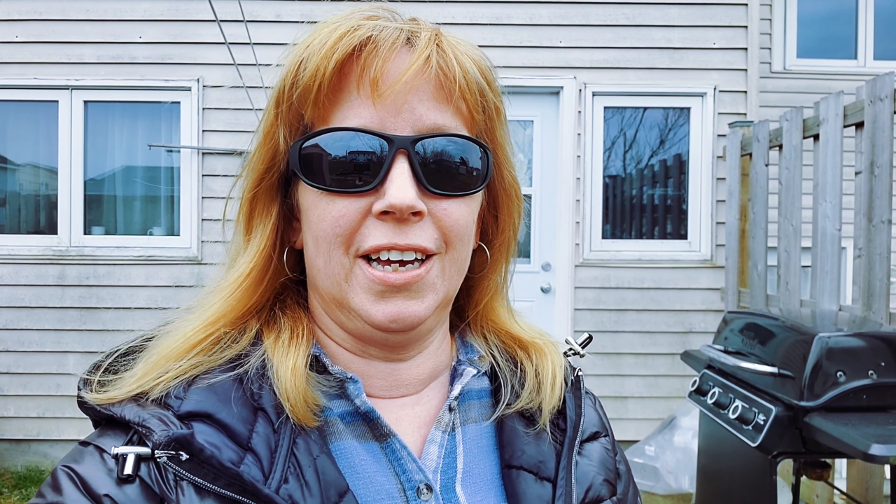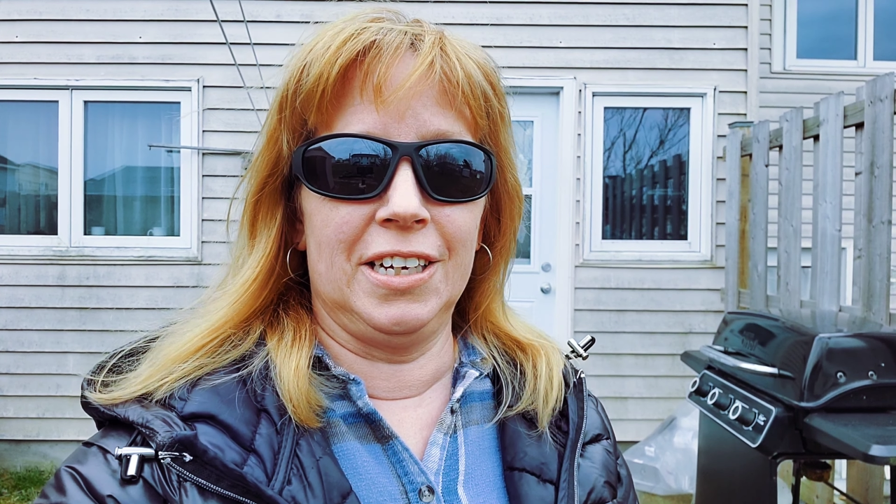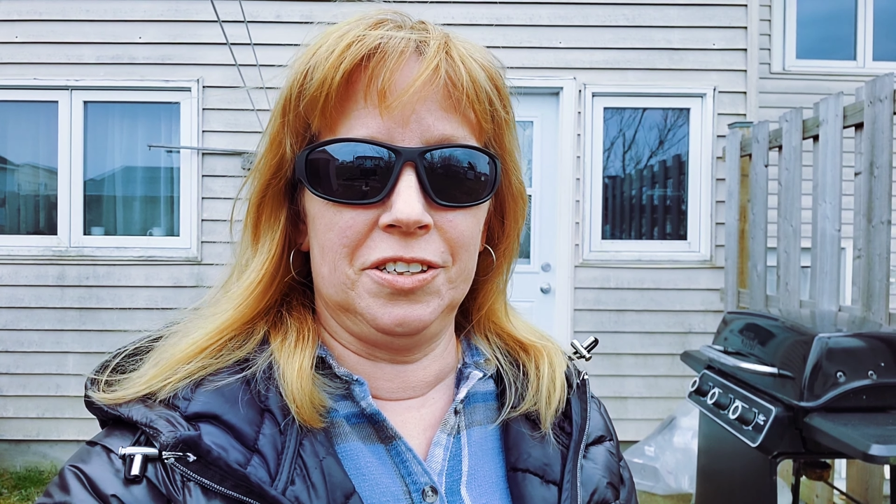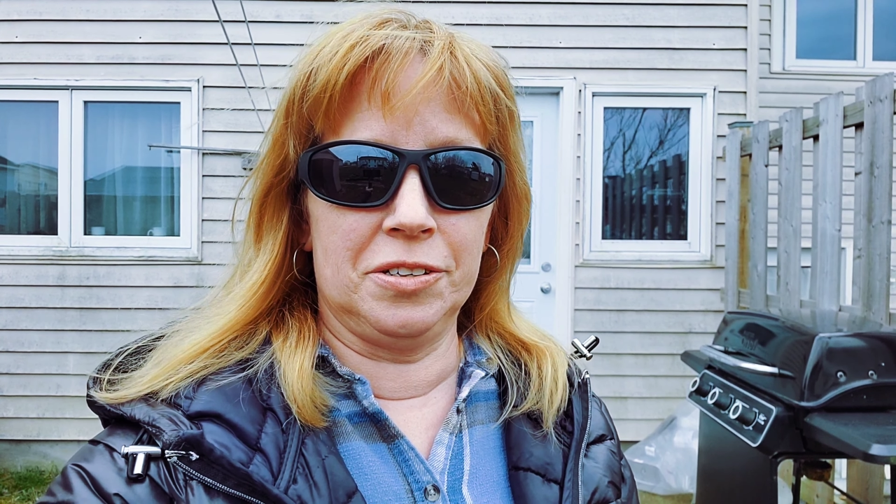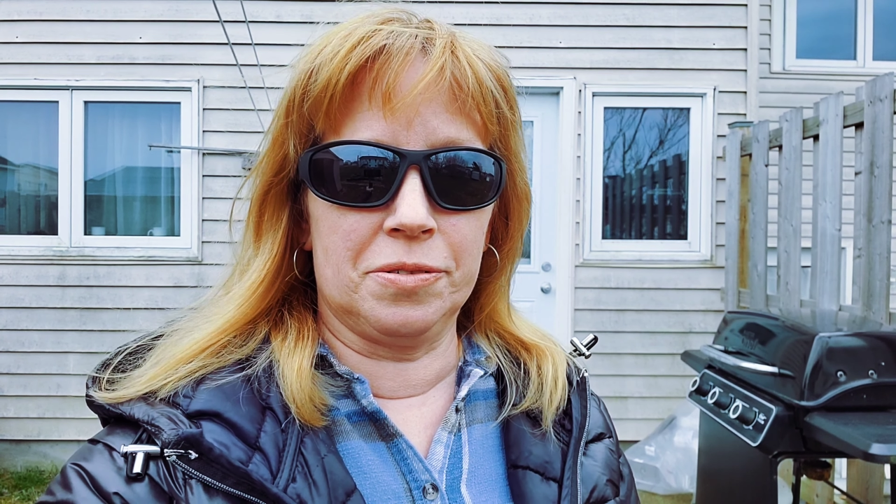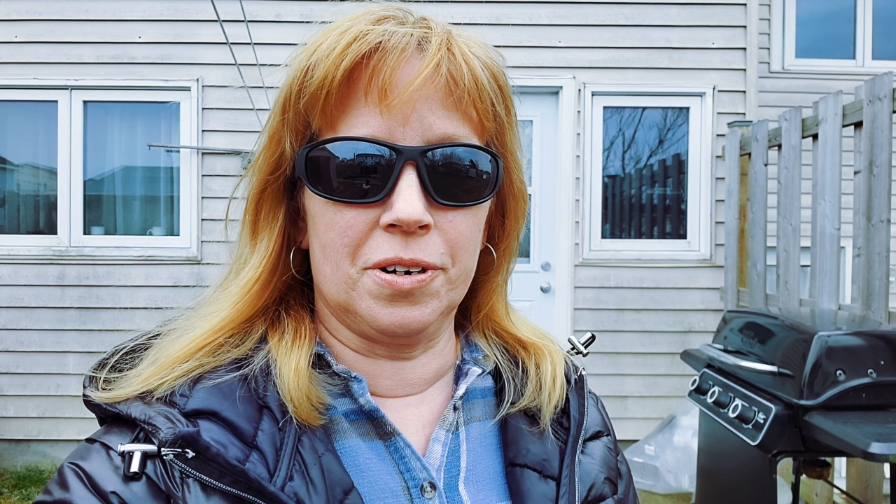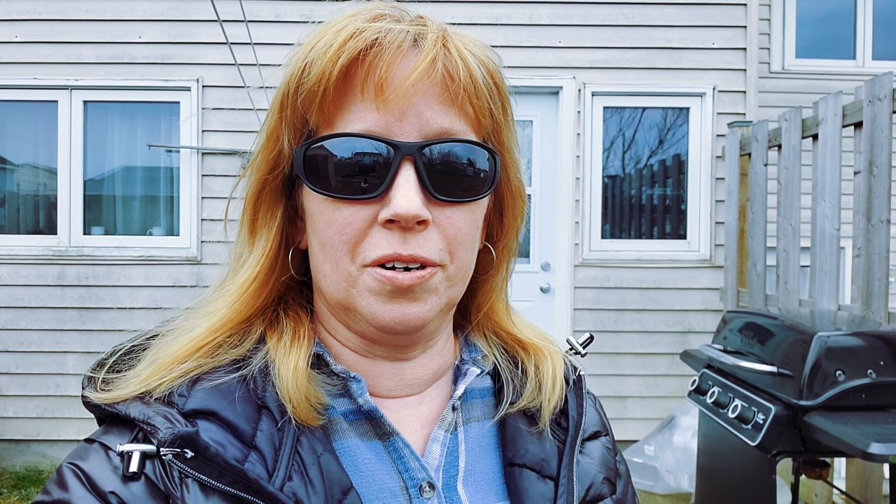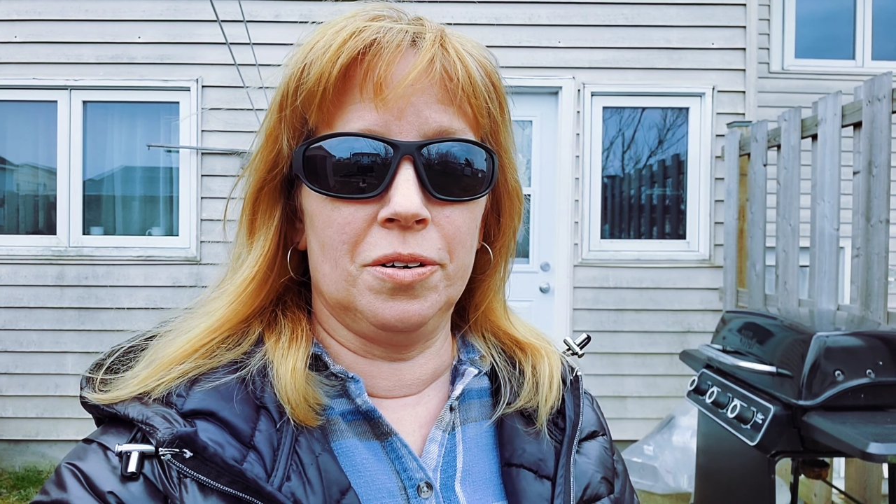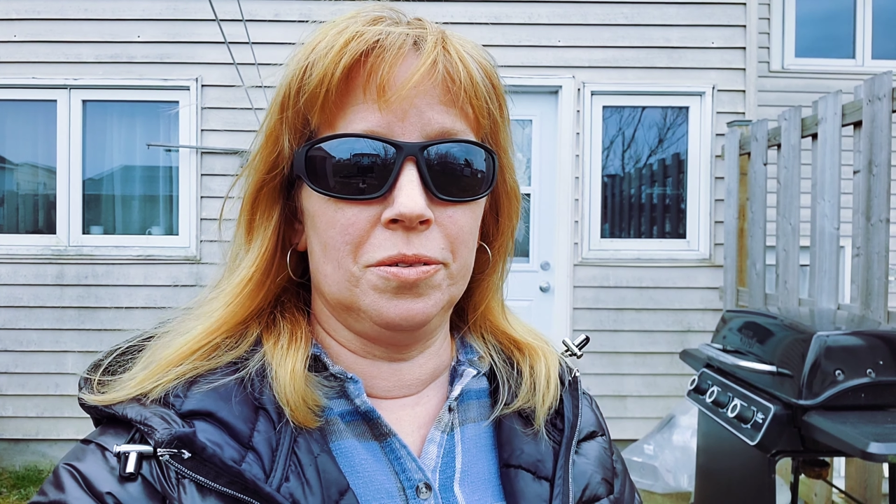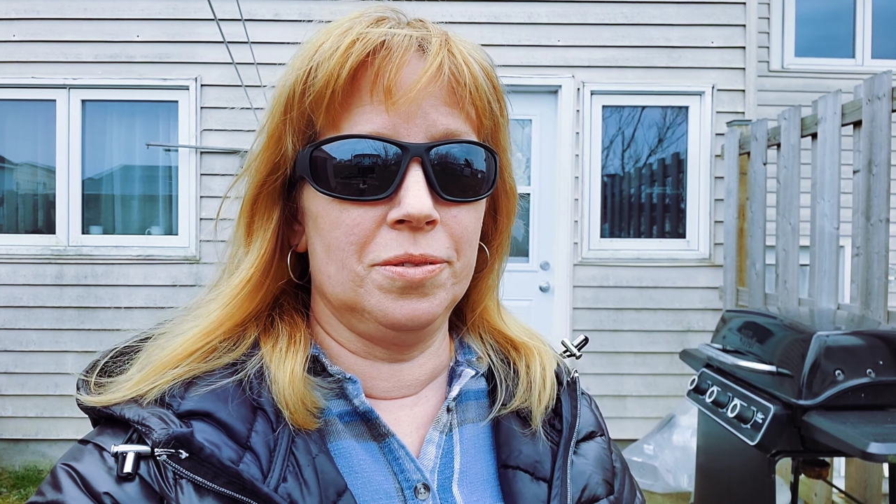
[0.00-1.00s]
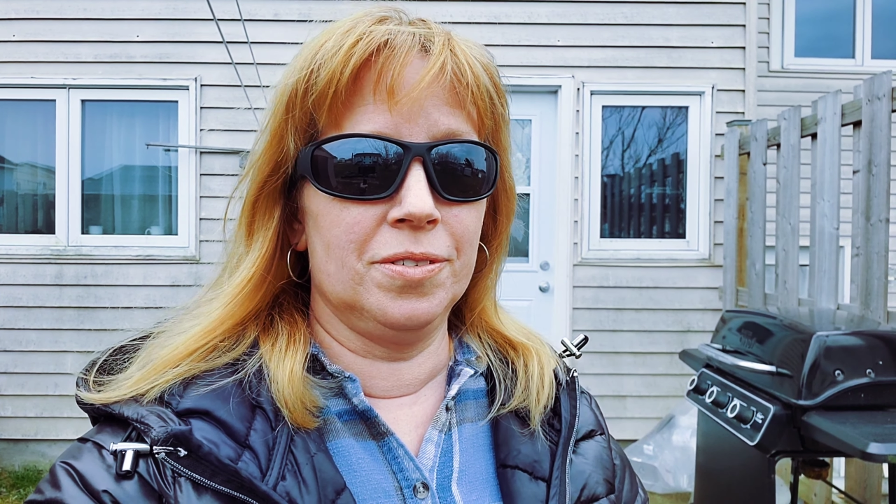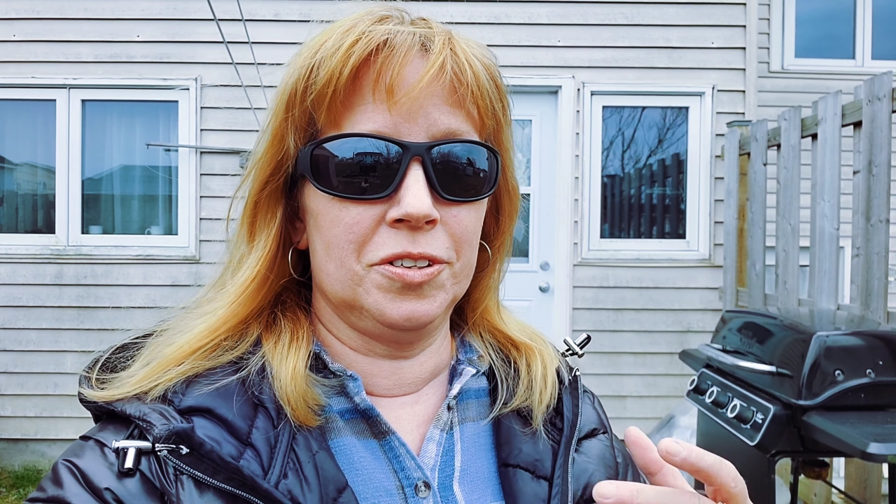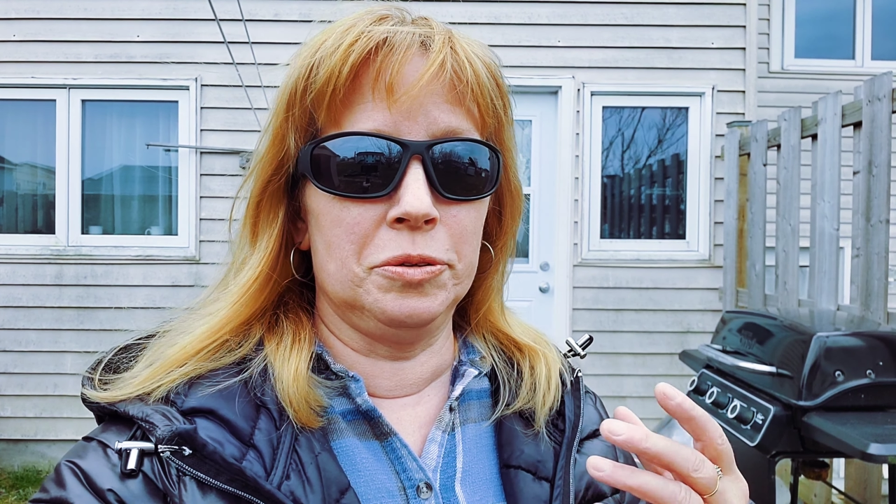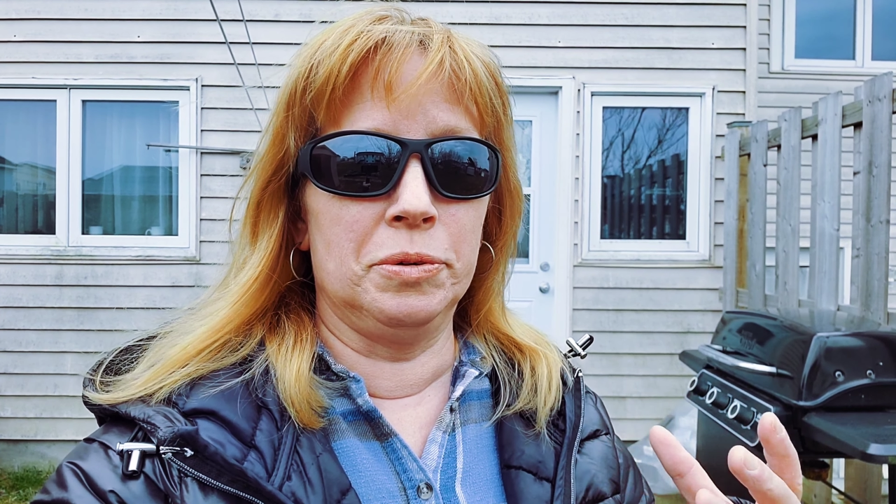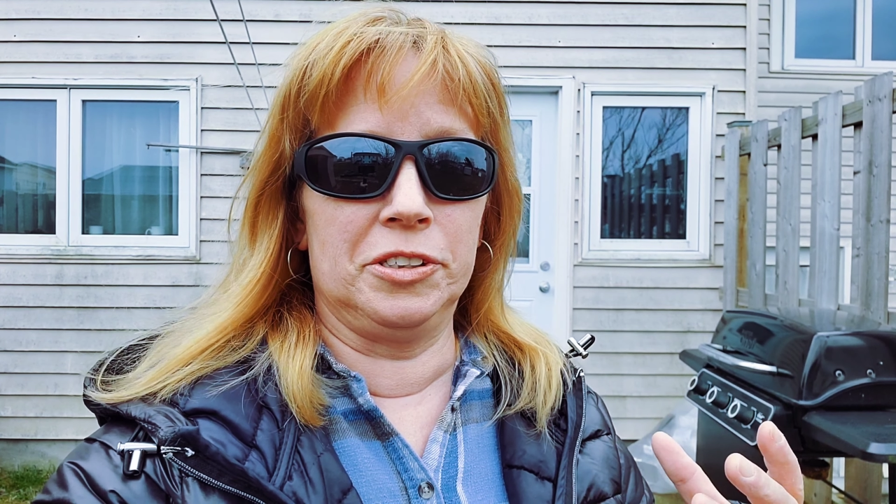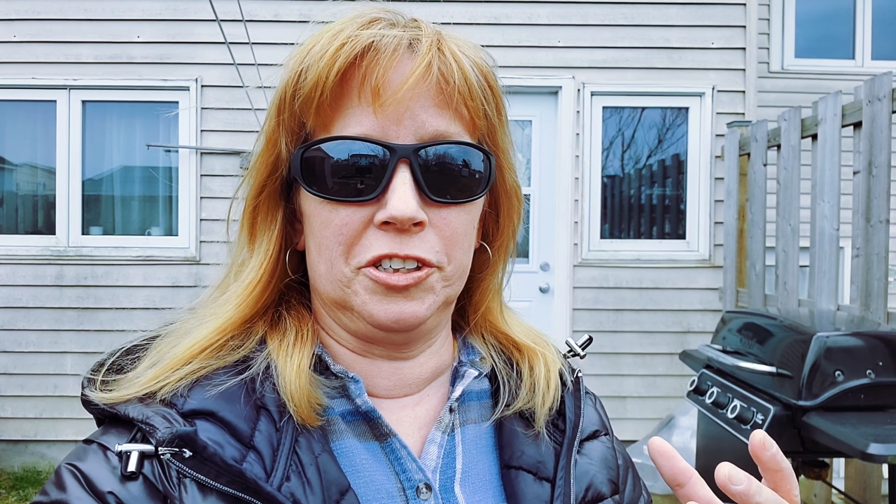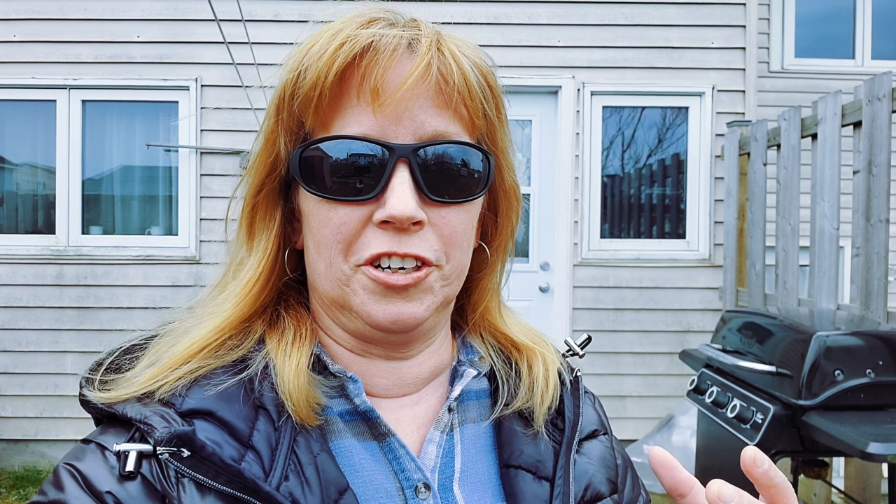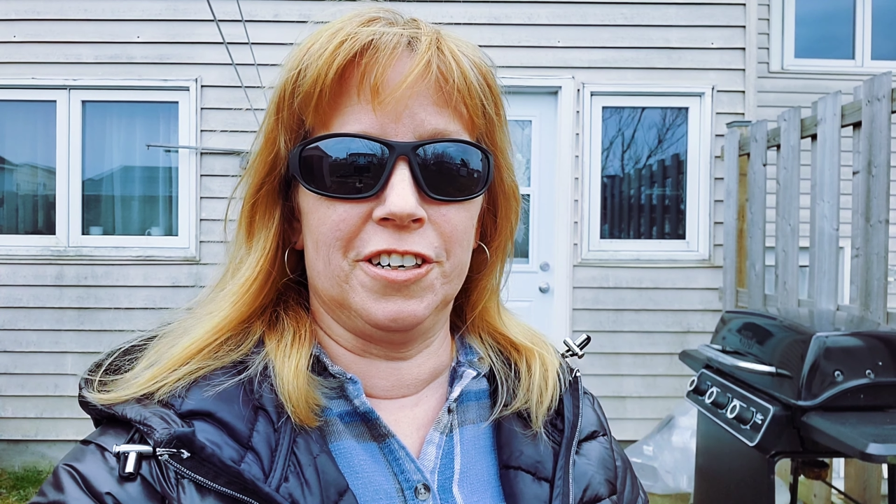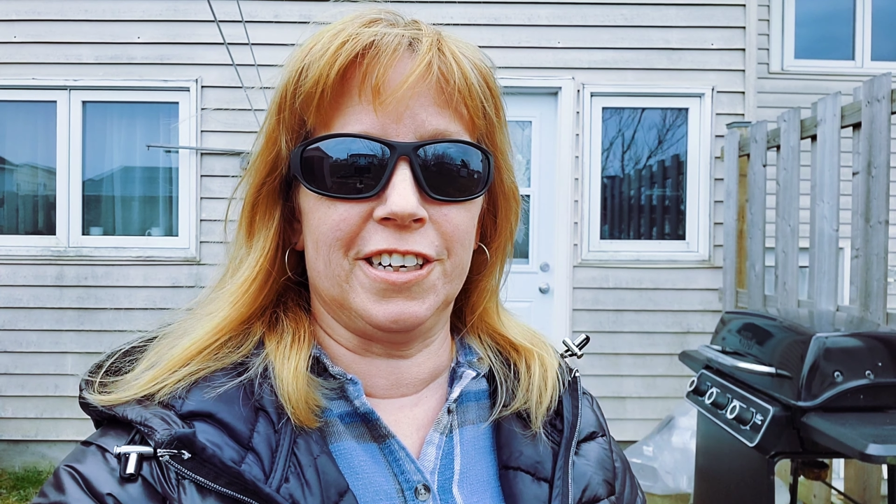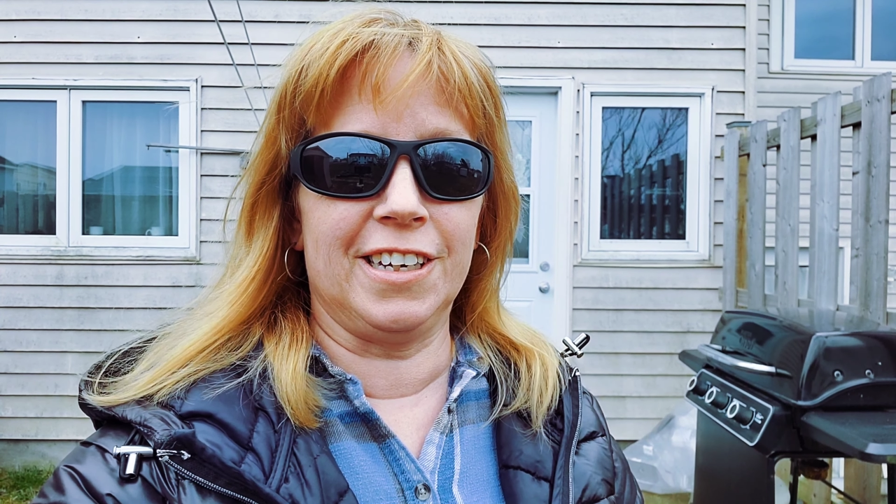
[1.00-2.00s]
and to grow to
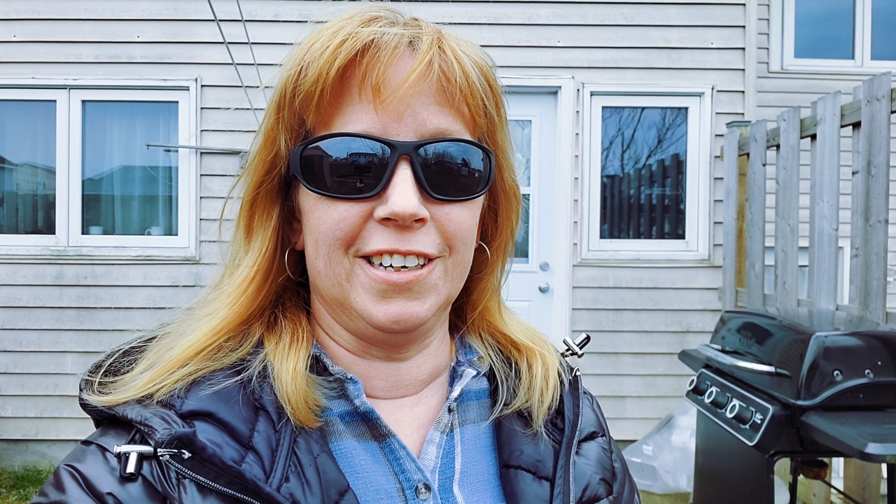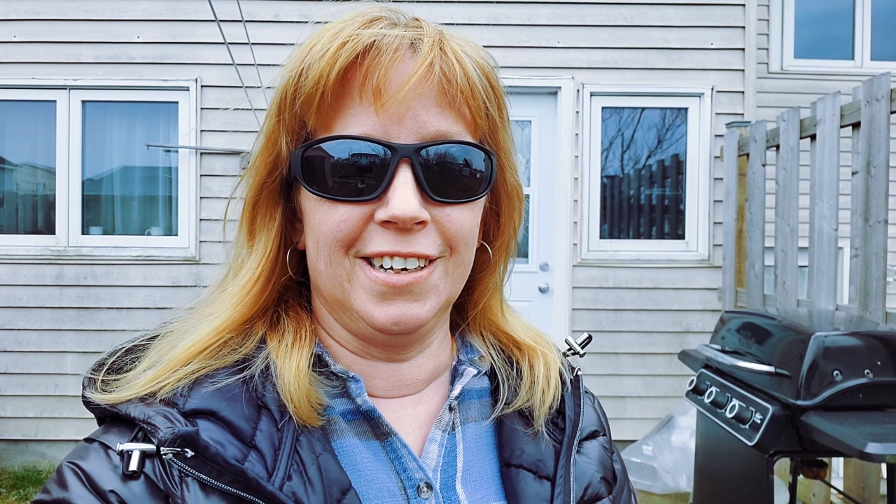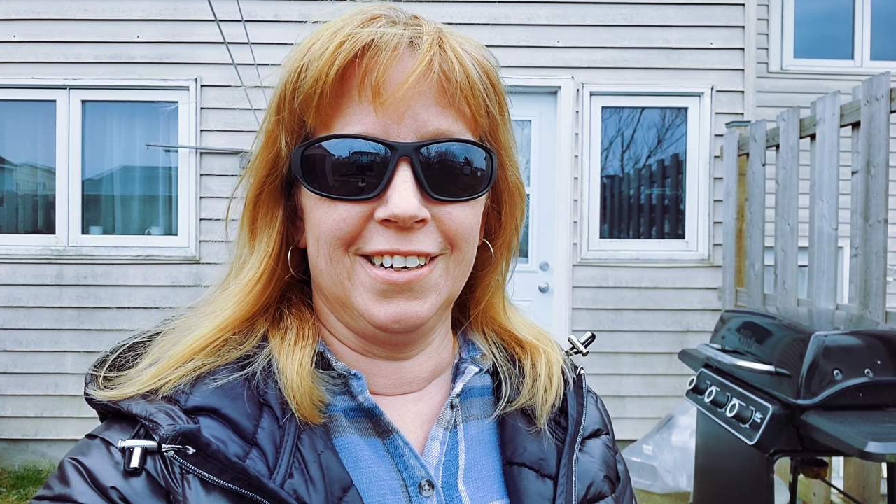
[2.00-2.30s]
maturity.